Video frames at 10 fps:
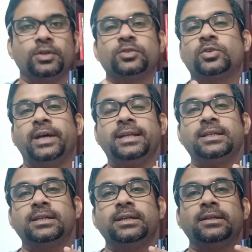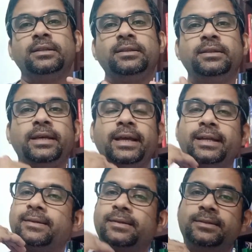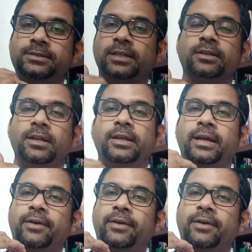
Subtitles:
so that they generally